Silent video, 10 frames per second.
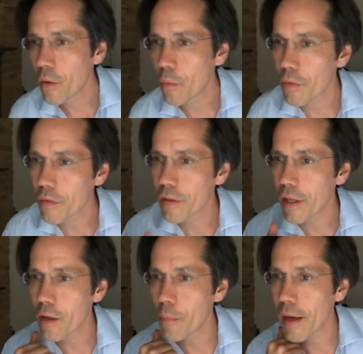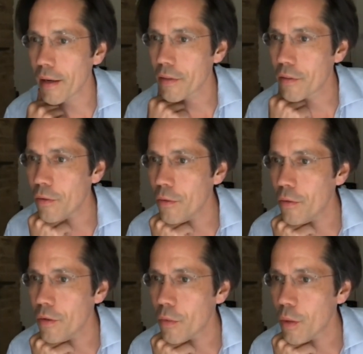who wants to take you back to
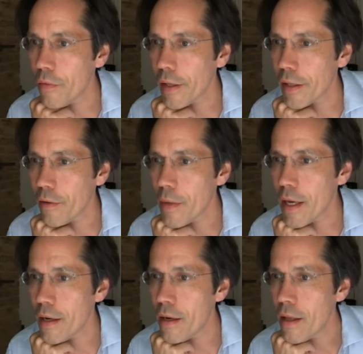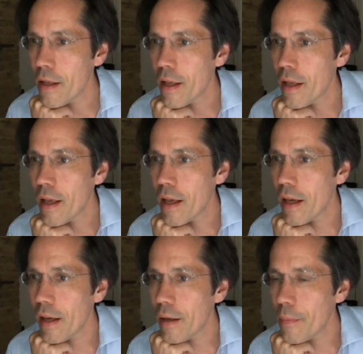the twelve Angry Men.
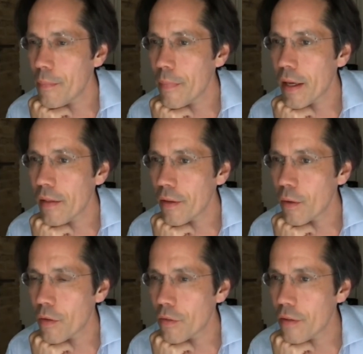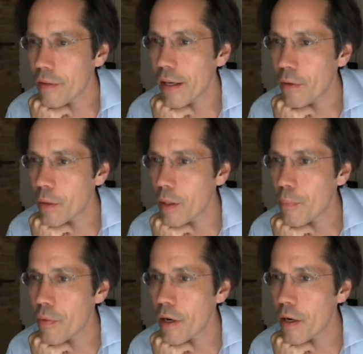Um, and the question is, how do we
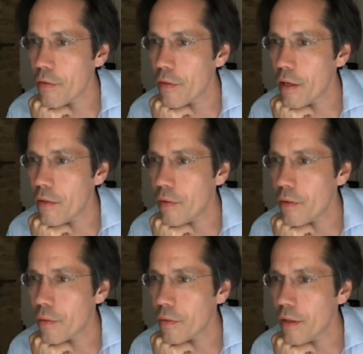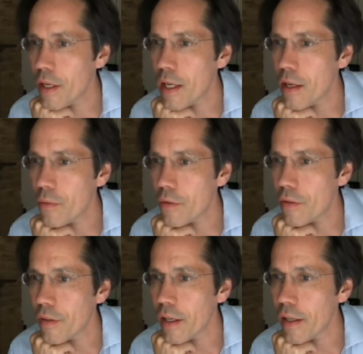appraise the individual's need or
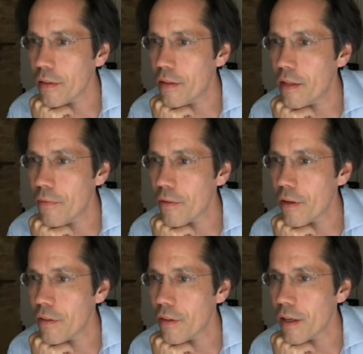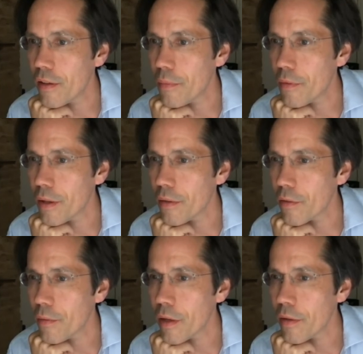desire to differentiate themselves
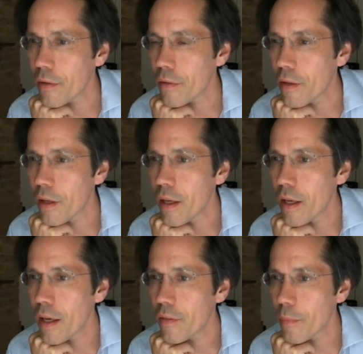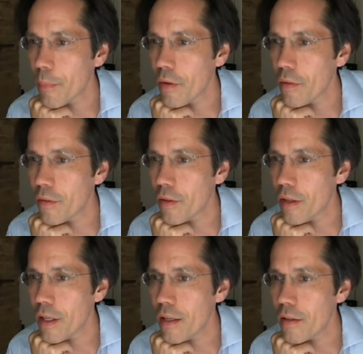from others, as opposed to the
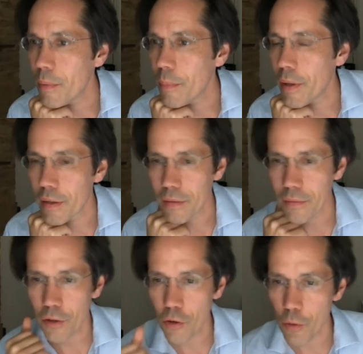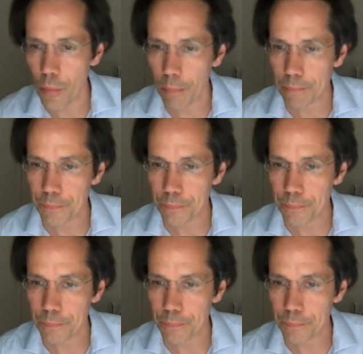need to be part of a group?